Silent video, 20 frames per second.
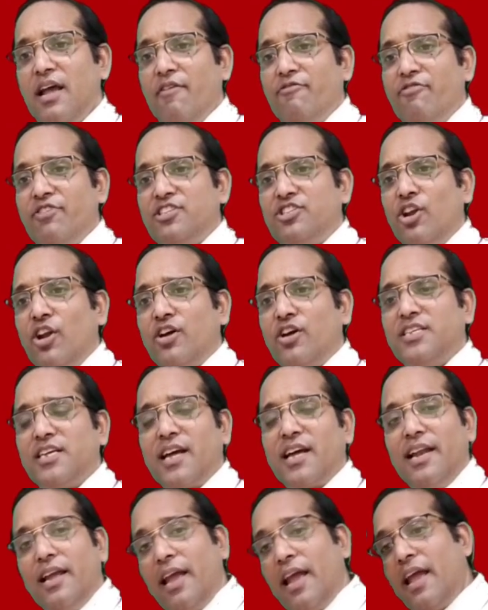
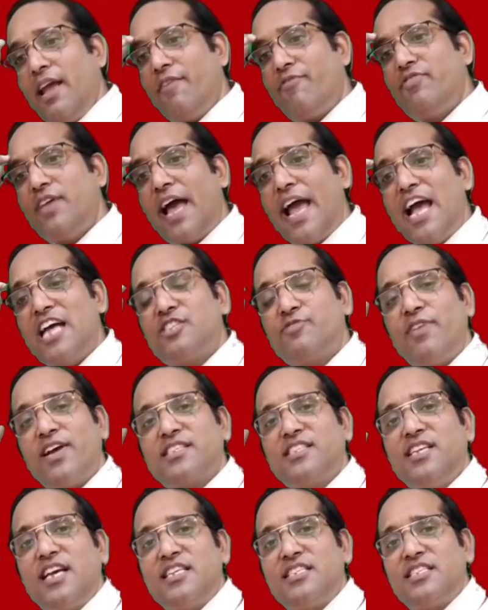physiologically, if the
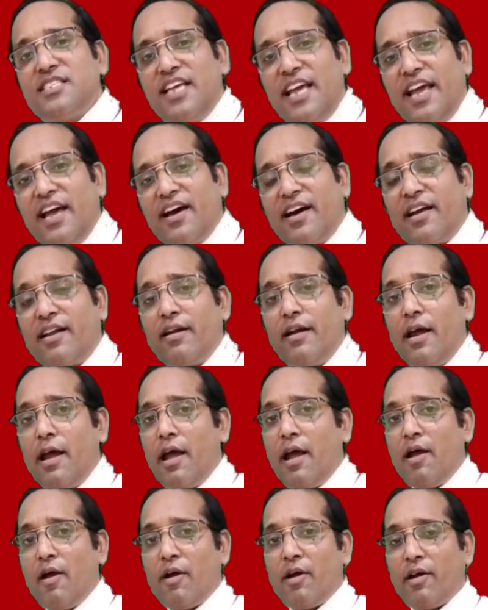asphyxia is
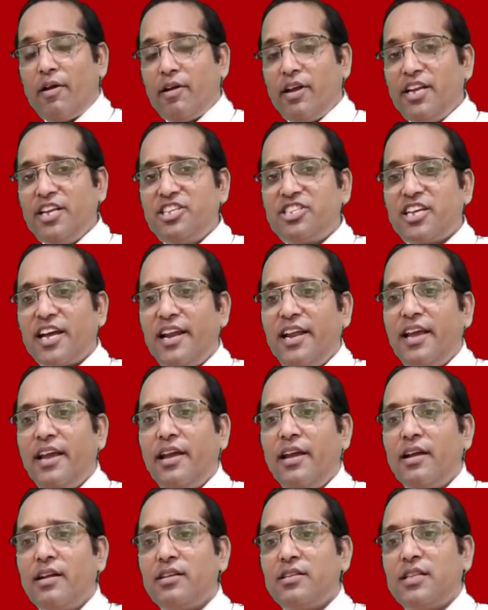there,
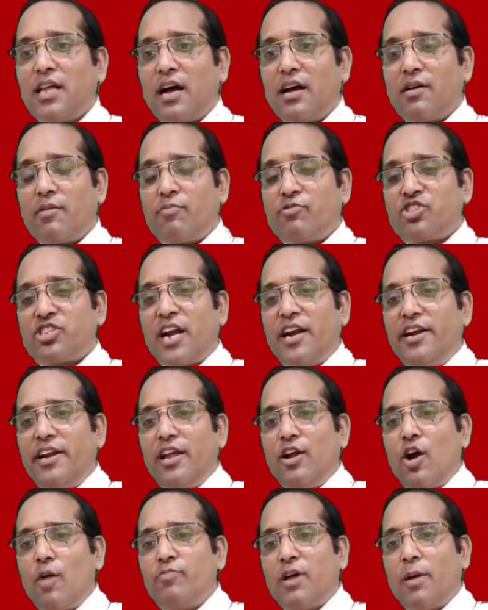initially the
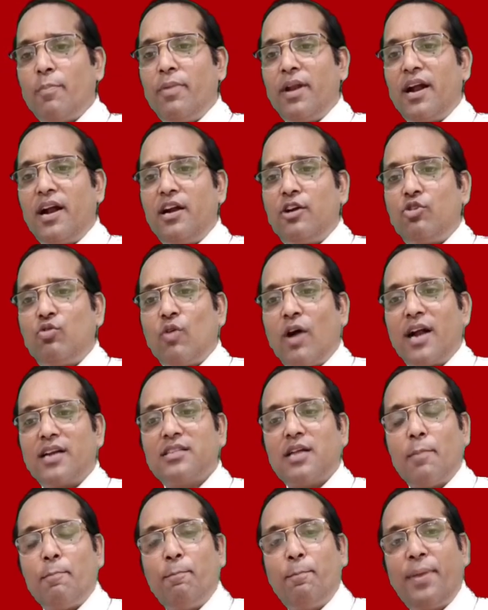shunting of the blood toward
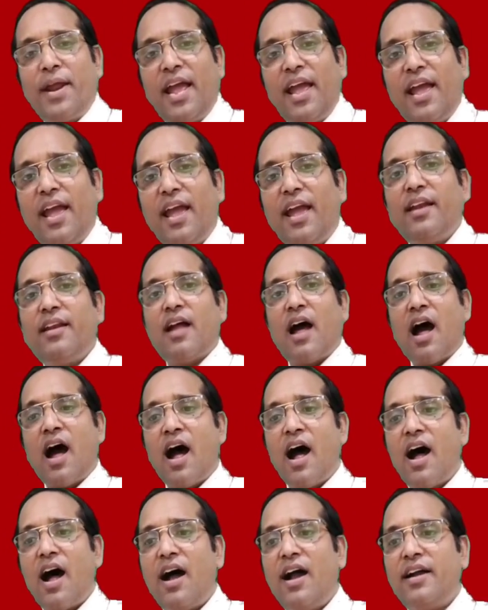the brain,
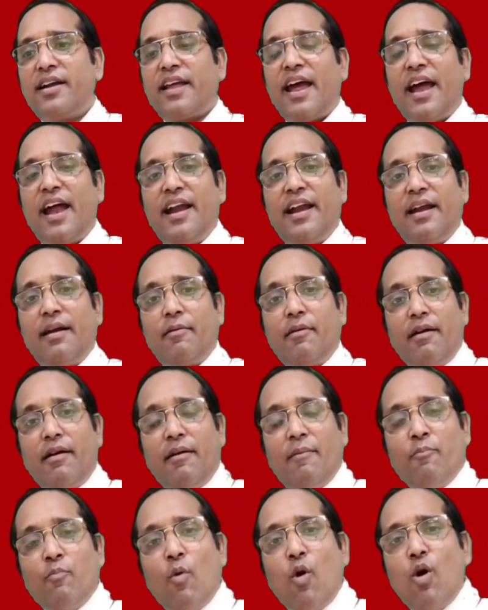heart, and
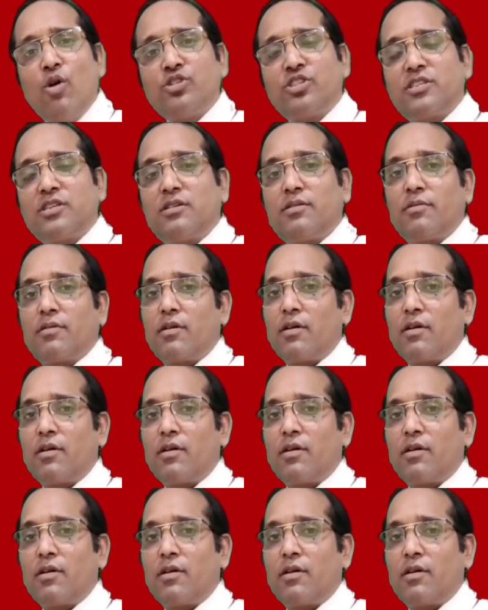most